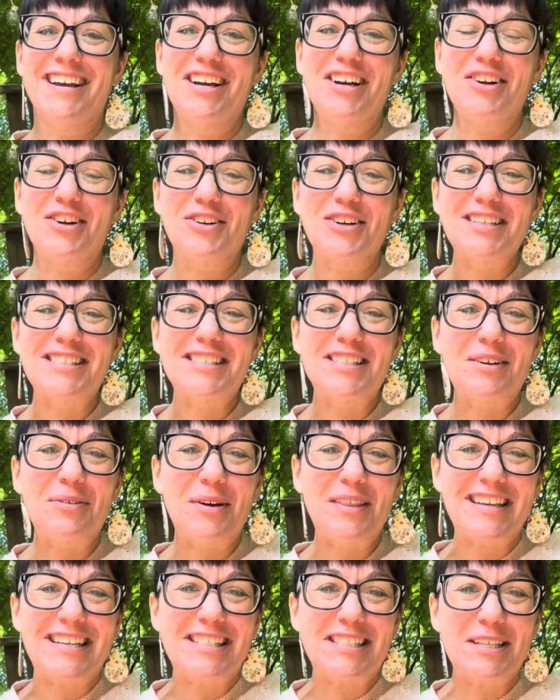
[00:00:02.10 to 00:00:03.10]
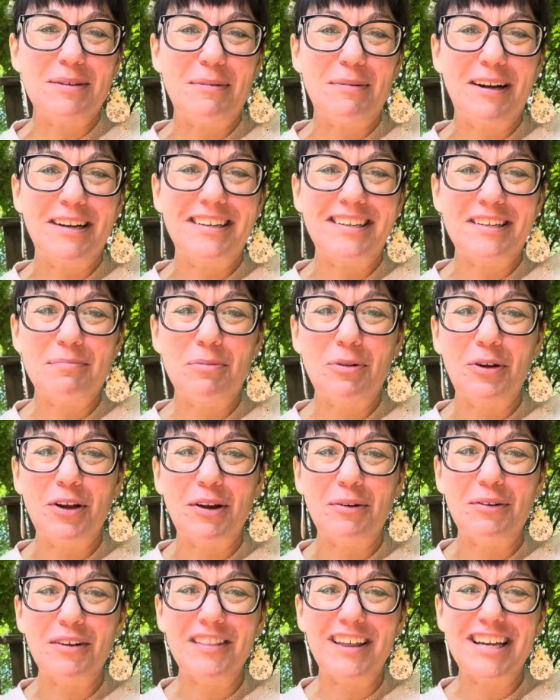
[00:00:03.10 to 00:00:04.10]
Carissa with Easy Button
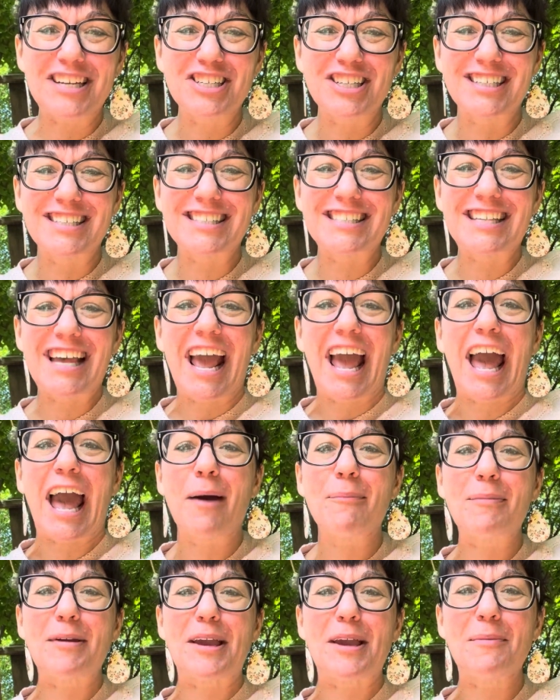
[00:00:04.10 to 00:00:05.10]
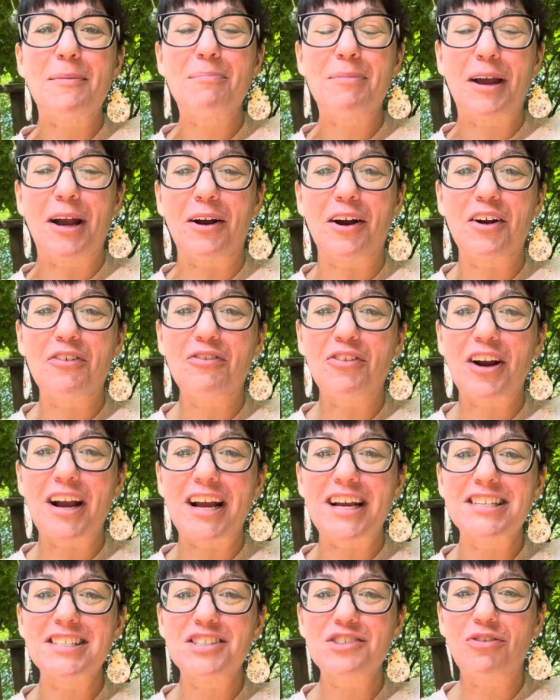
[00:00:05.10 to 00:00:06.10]
Employee Relations. Happy
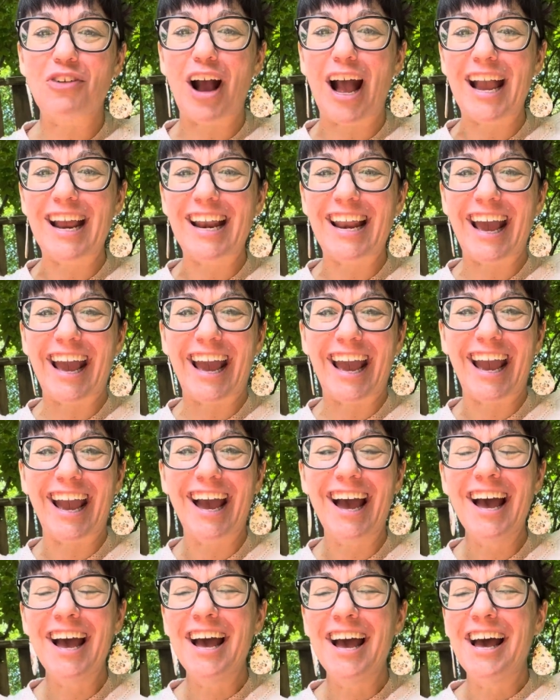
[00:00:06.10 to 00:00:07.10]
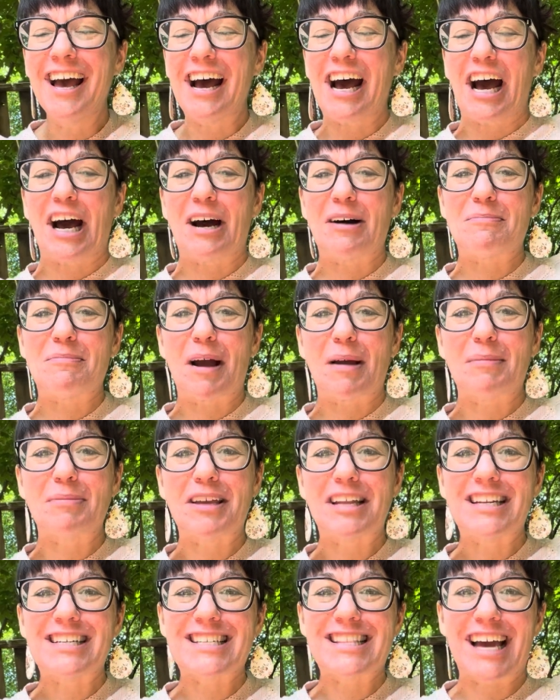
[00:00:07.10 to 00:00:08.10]
Paraphrased Friday. I'm
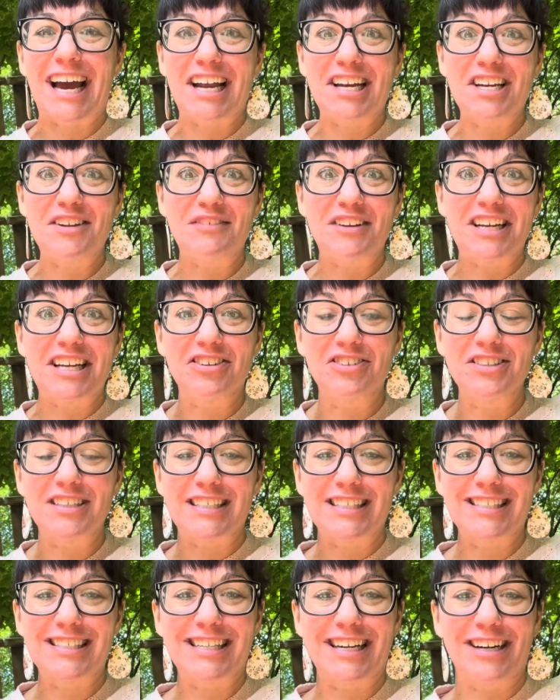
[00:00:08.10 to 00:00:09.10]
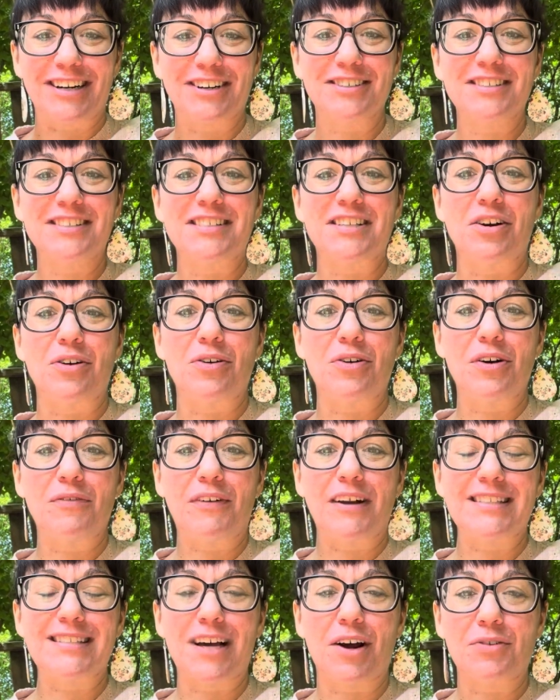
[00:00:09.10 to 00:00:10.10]
getting to the end of an illness here, so if
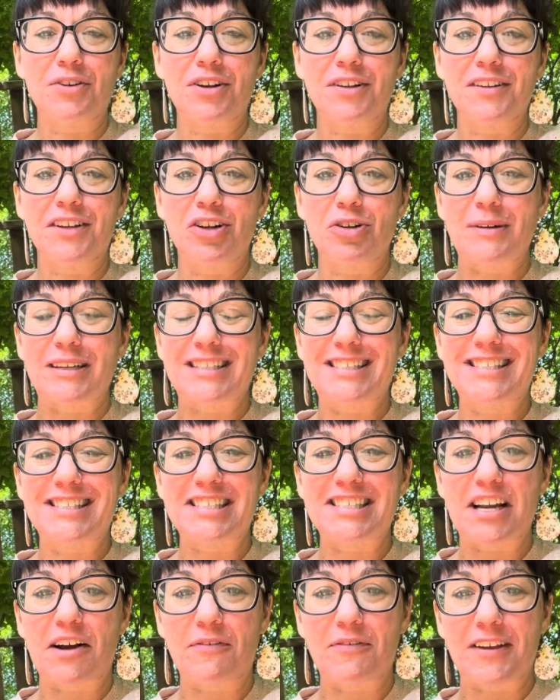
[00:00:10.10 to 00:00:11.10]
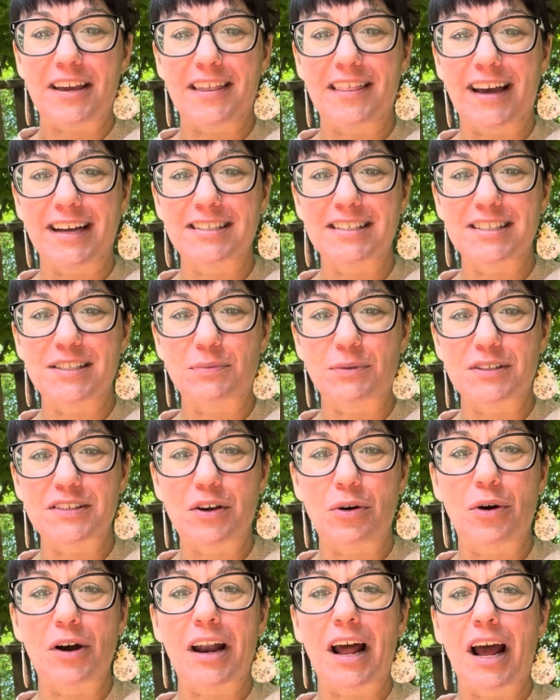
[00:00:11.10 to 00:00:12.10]
I sound a little bit stuffy, that's what's
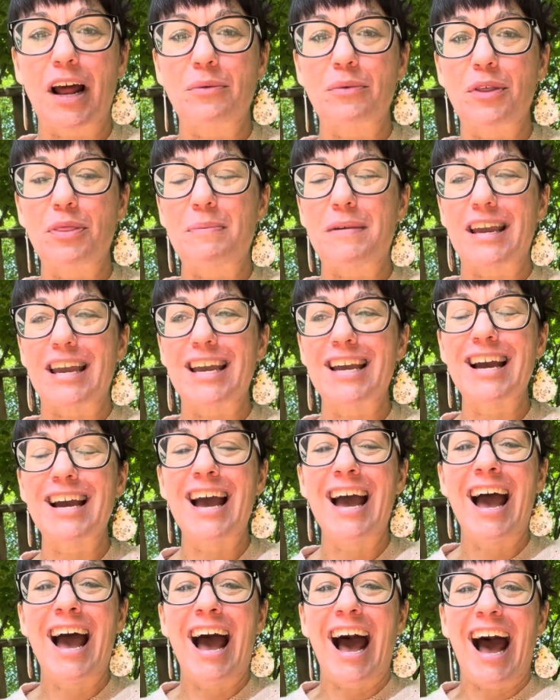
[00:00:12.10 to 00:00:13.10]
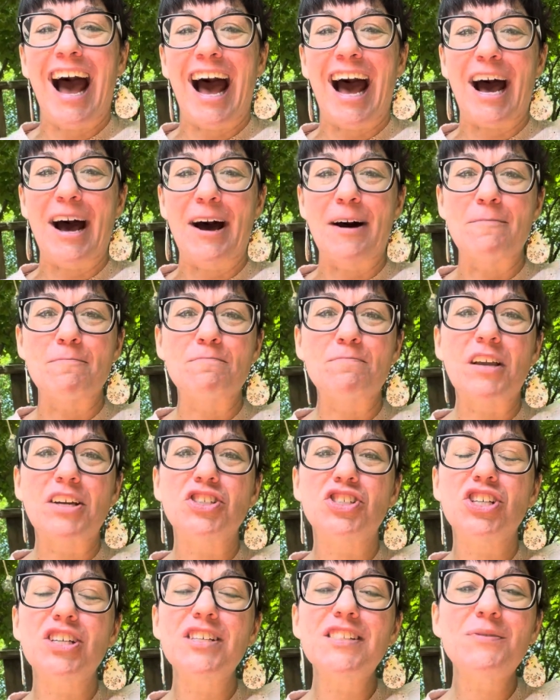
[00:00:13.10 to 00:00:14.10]
going on with me.
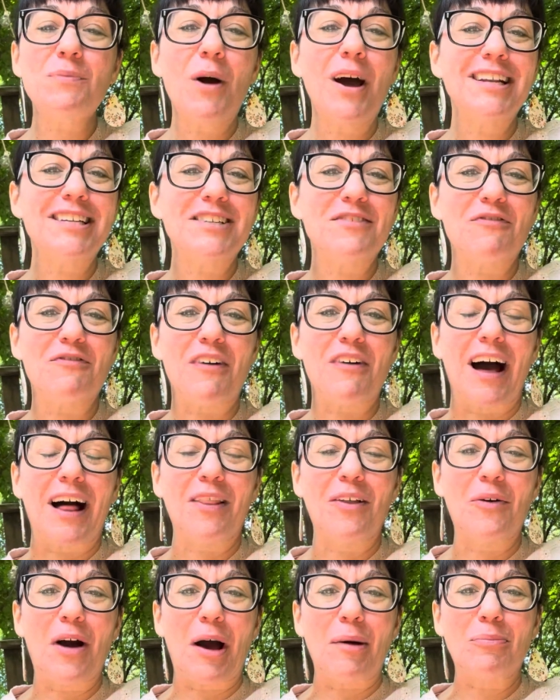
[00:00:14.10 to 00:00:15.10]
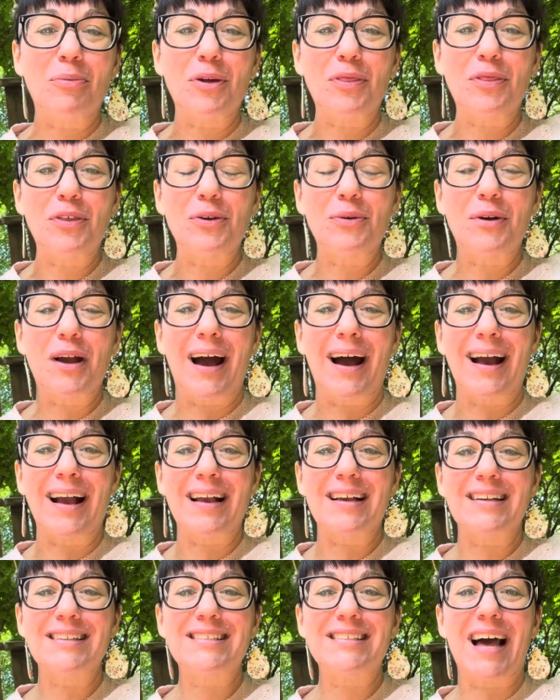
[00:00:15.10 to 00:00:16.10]
Just wanted to follow up with you
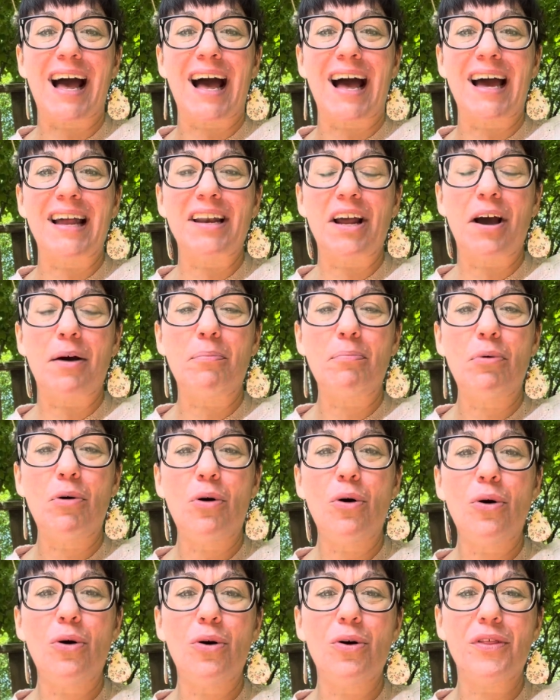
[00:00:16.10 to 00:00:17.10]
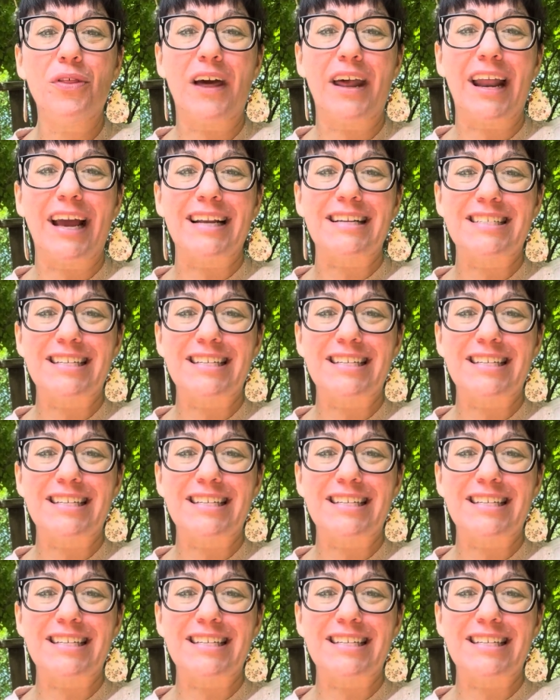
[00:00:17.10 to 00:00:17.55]
guys on a poll that I